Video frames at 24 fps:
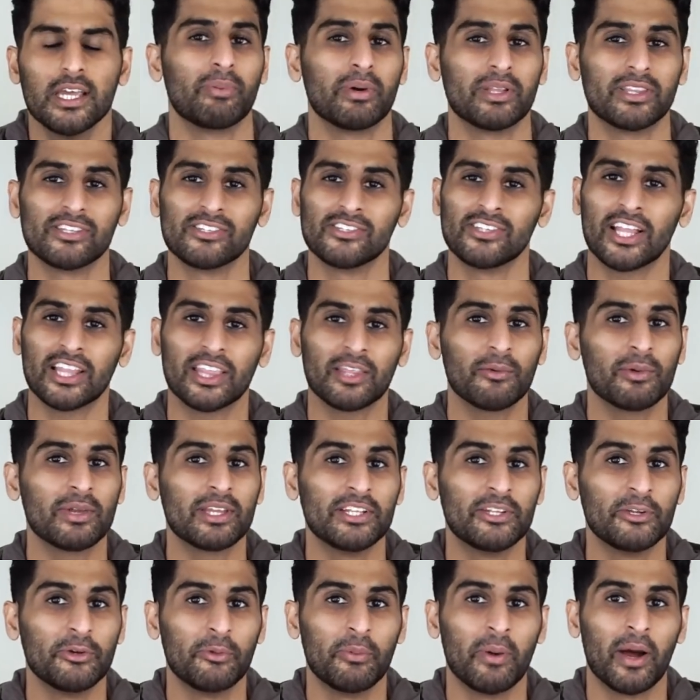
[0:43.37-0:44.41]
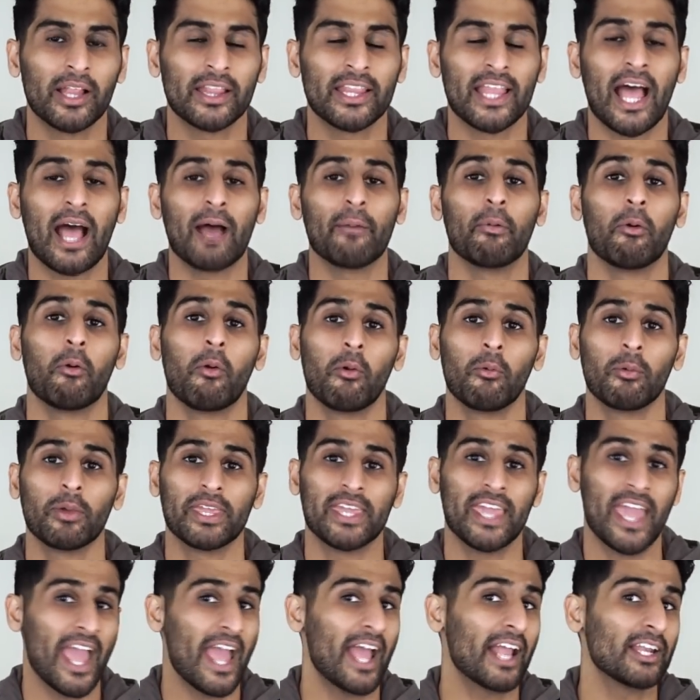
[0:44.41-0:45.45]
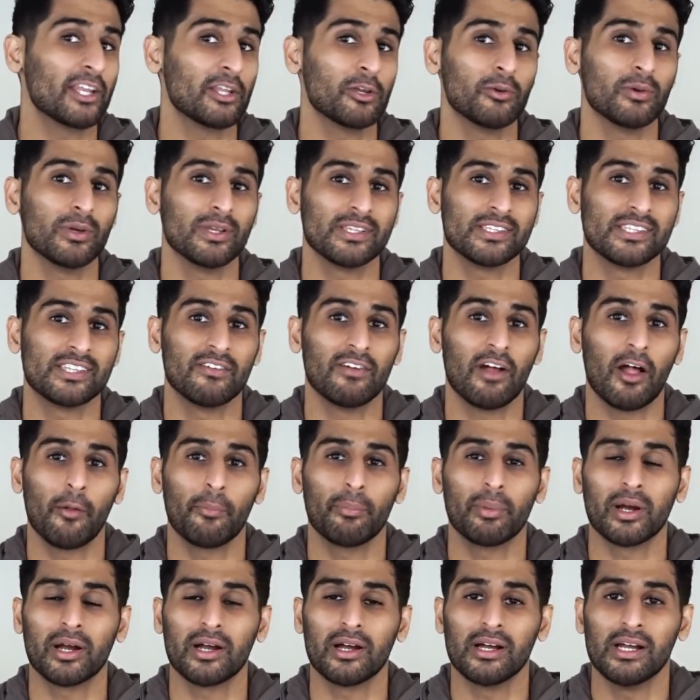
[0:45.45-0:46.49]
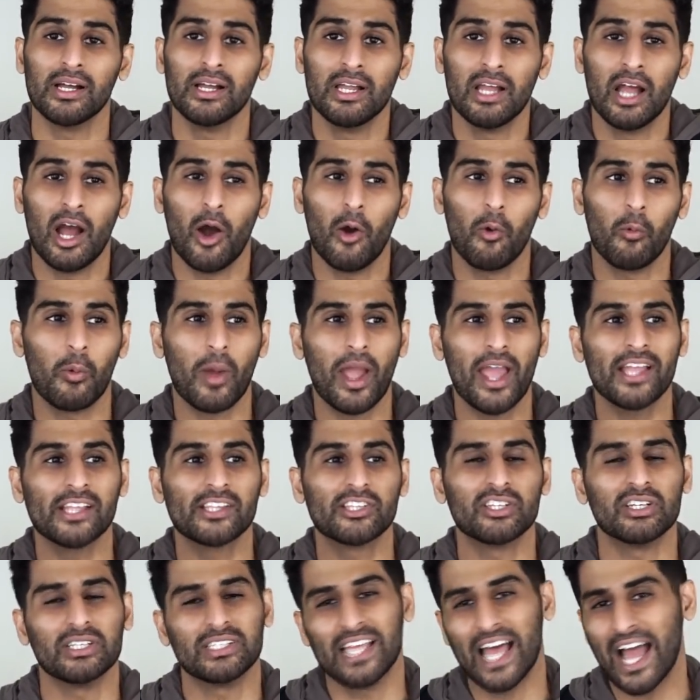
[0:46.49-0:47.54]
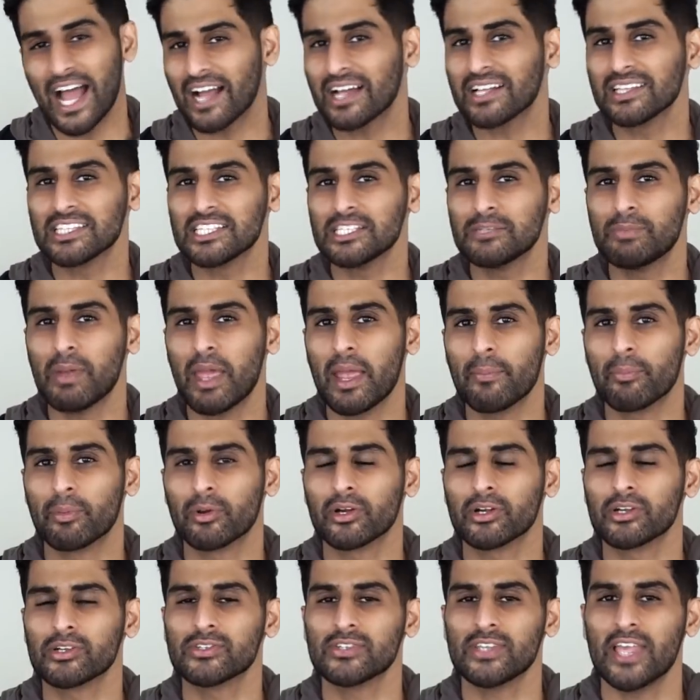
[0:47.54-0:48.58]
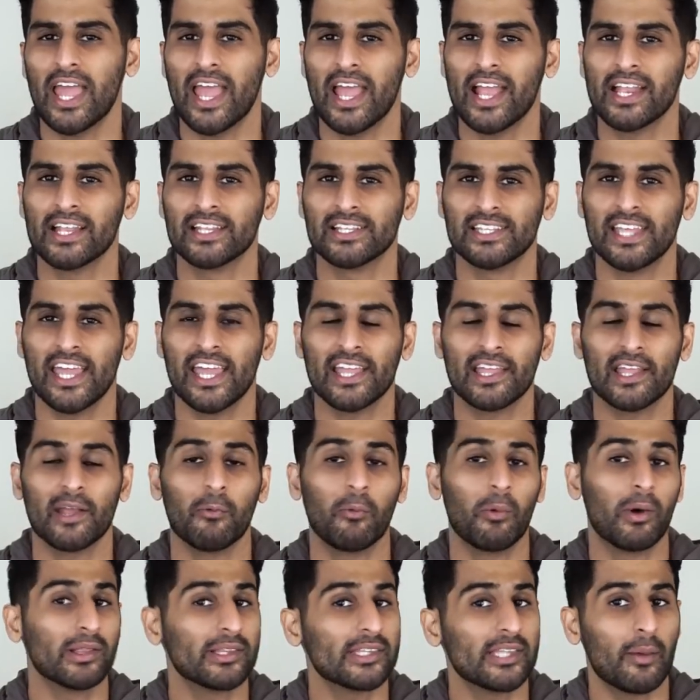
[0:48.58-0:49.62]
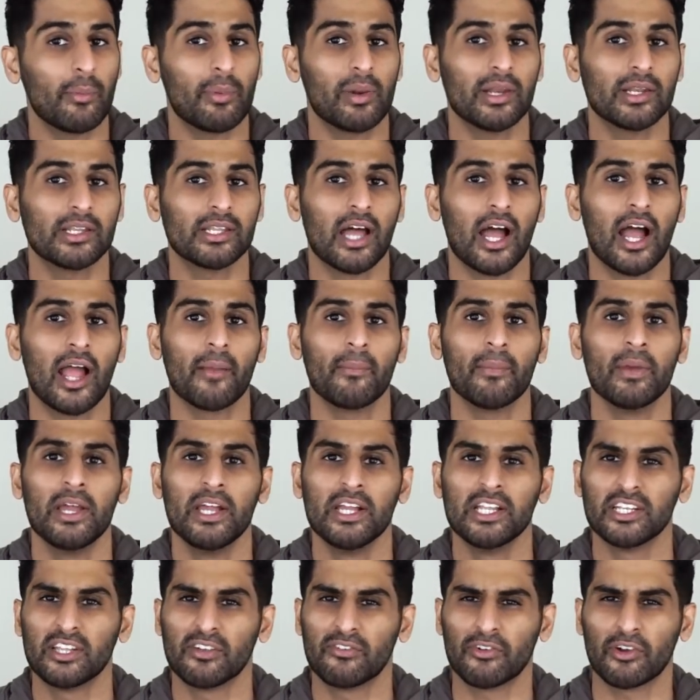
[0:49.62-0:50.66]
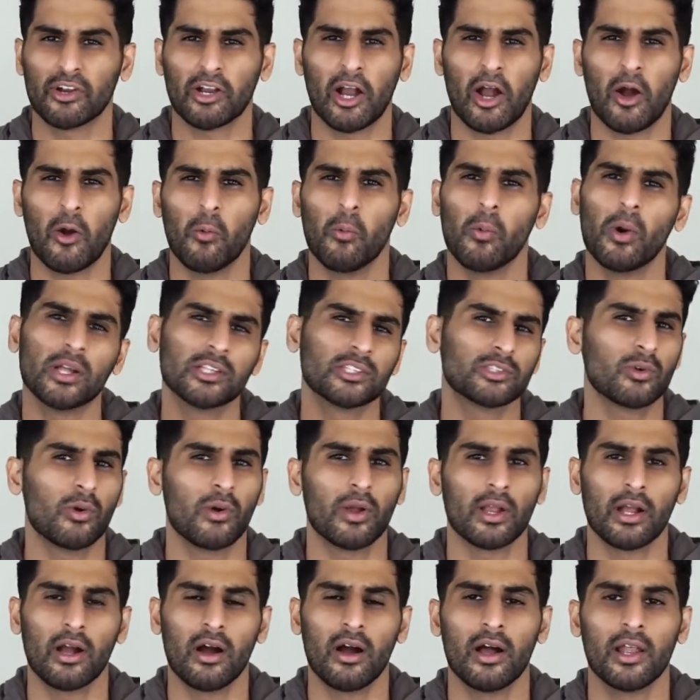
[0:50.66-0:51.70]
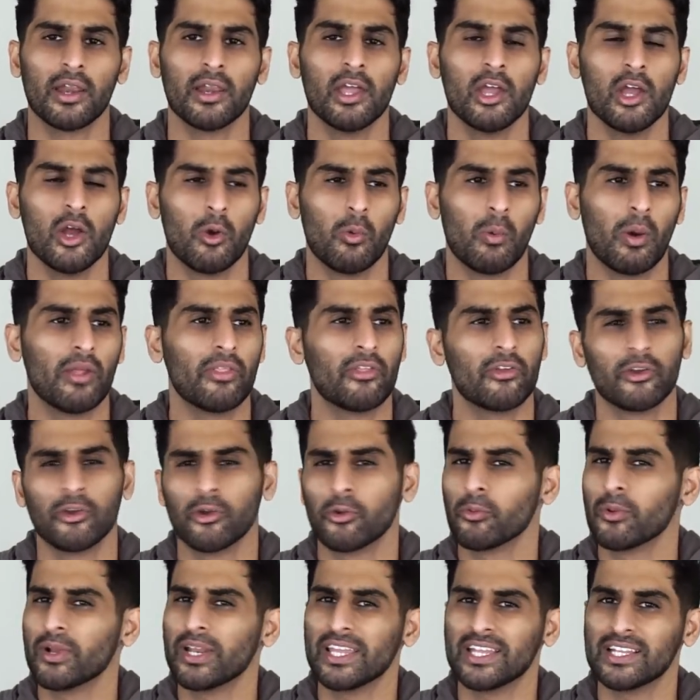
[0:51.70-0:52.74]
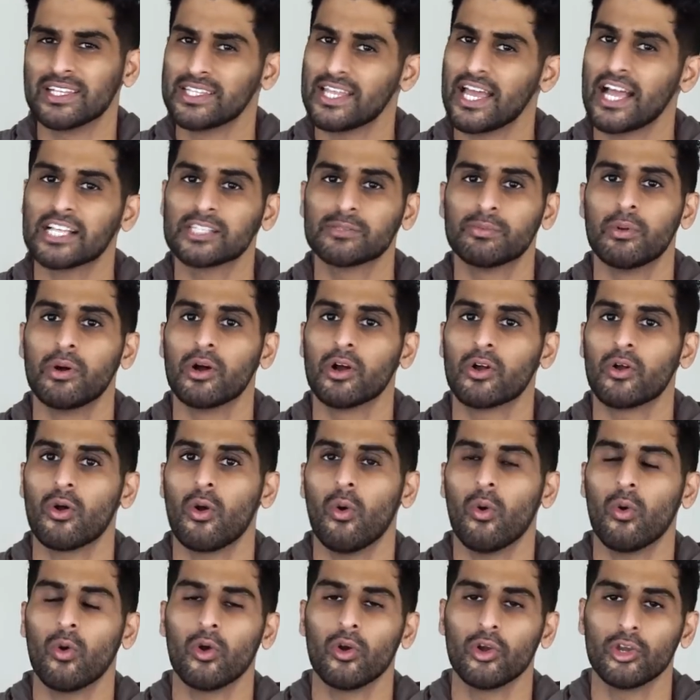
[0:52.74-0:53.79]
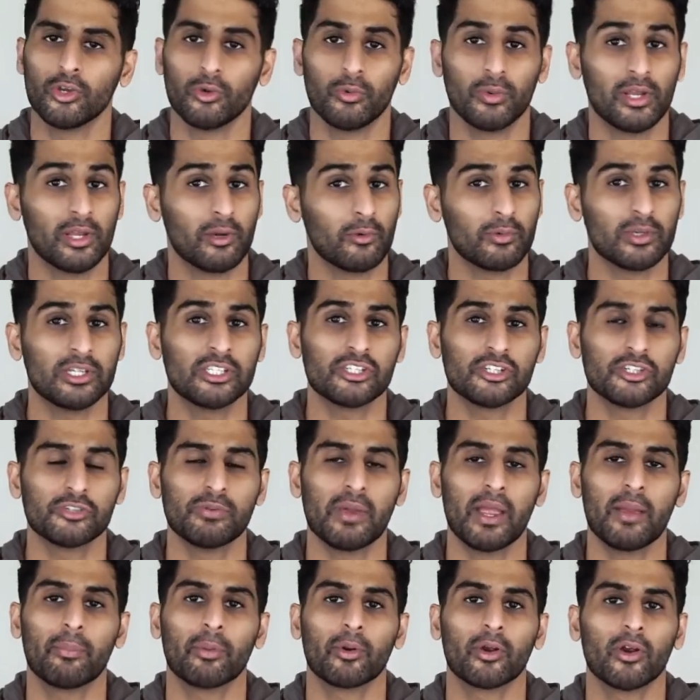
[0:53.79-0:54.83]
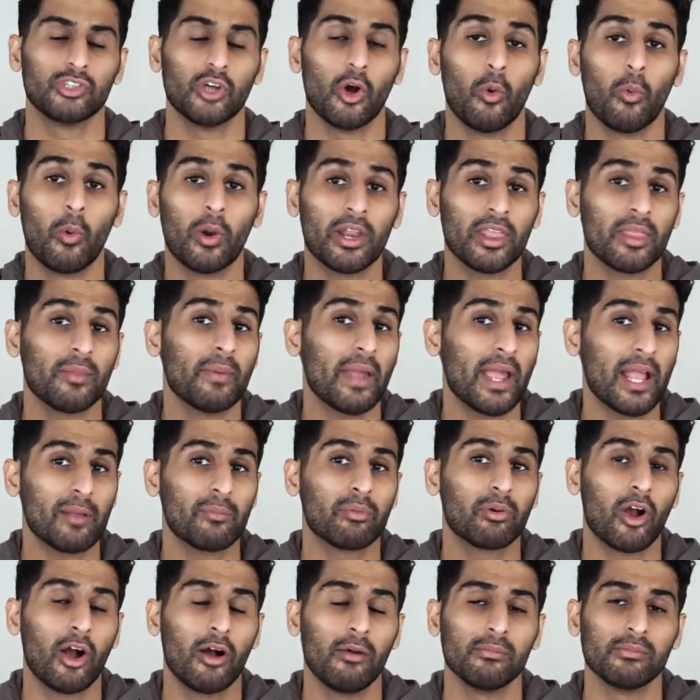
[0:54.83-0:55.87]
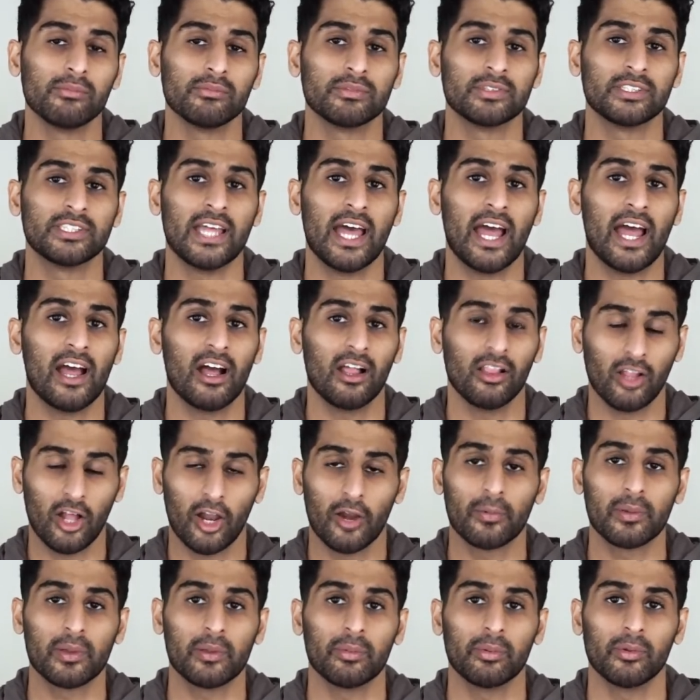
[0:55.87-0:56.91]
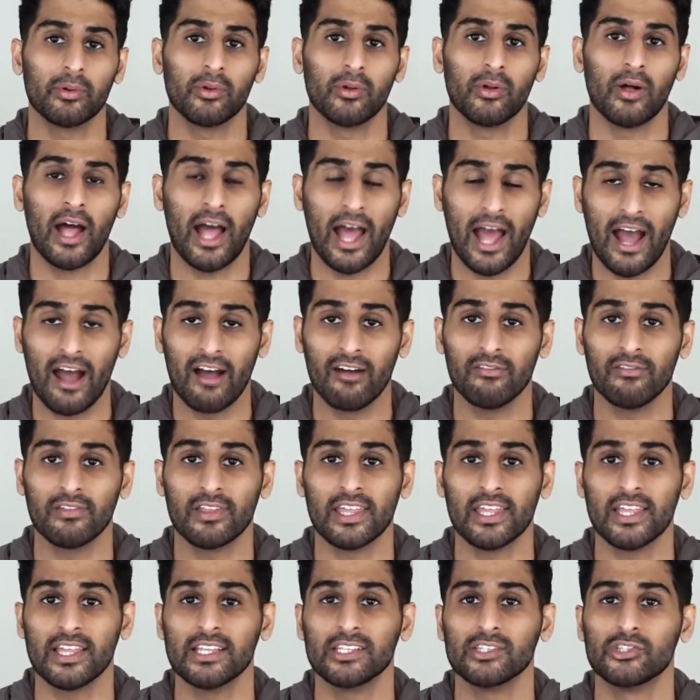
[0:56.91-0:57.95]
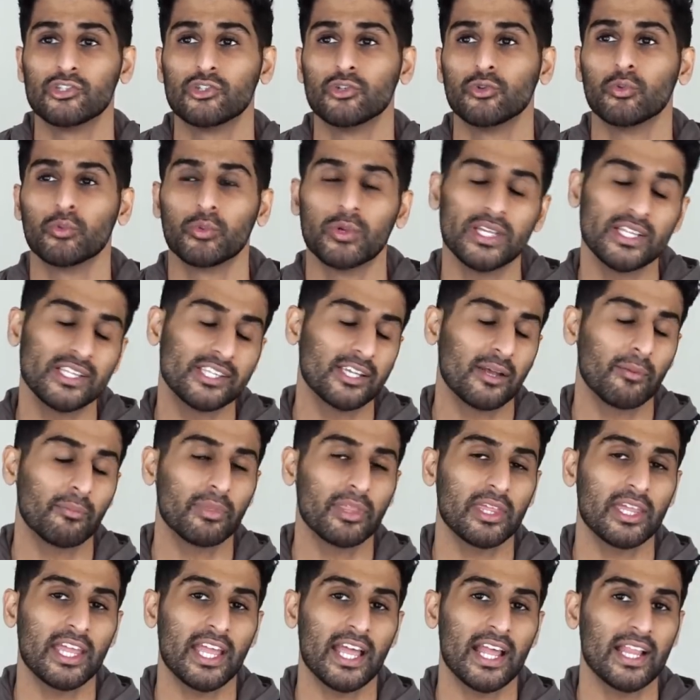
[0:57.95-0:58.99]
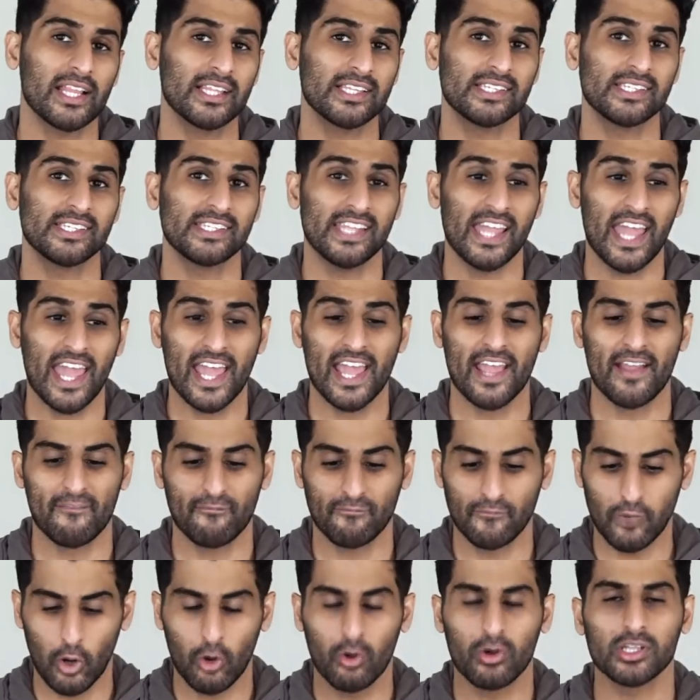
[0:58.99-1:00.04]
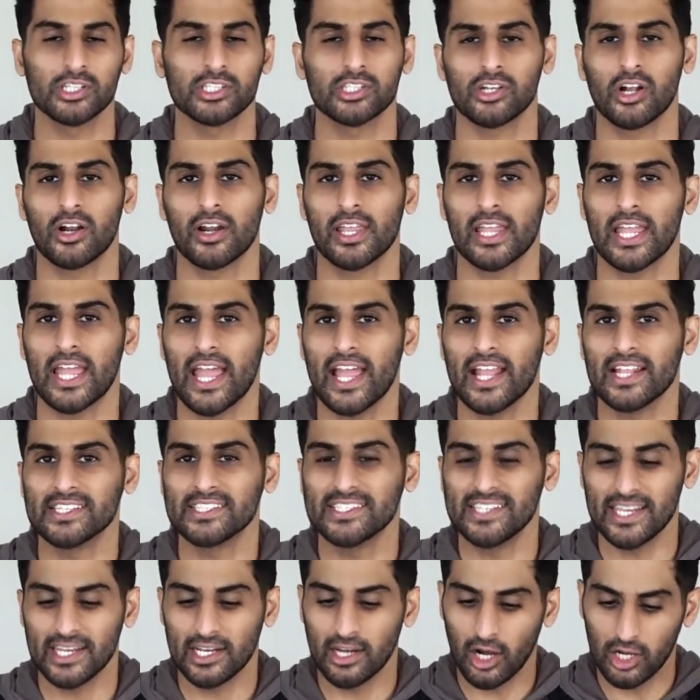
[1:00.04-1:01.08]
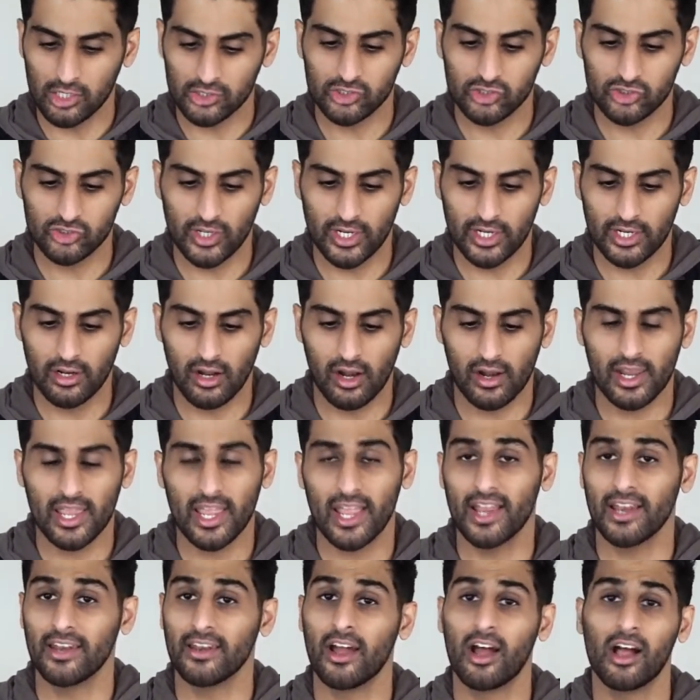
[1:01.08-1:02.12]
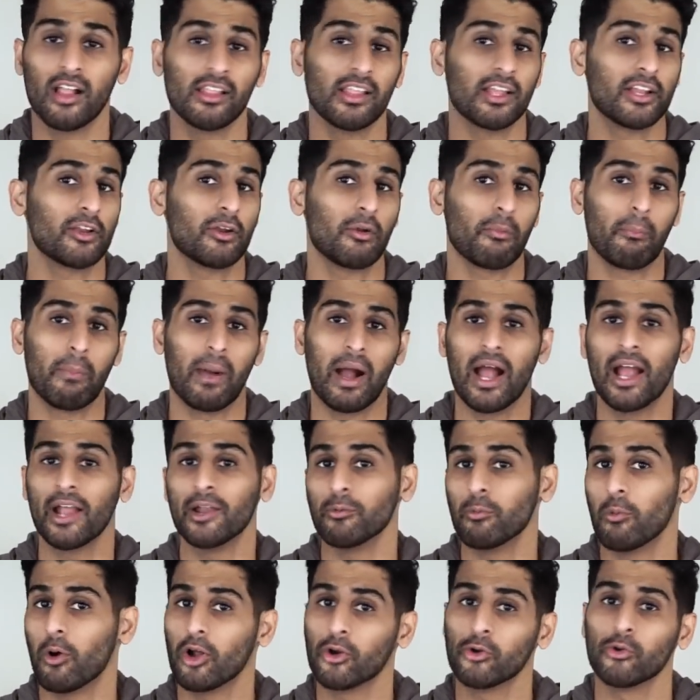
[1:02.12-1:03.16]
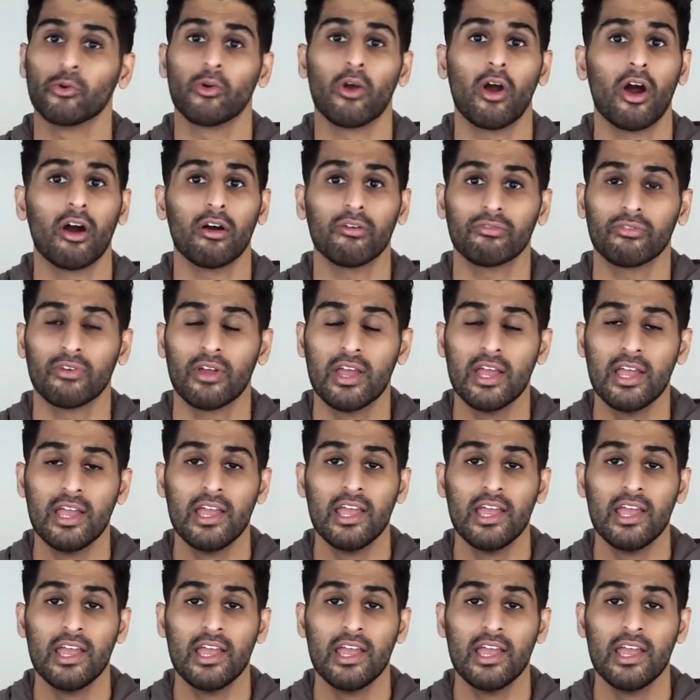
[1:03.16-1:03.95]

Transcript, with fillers: But there's nothing we can do about that, but what we can do is develop a, a way to tackle these papers and take it one step at a time to figure out what's going on, whether you're reading a textbook or you're reading a research paper. So one of the main problems that a lot of people have is to read something and stay focused on it and stay concentrated on it and not let your mind wander off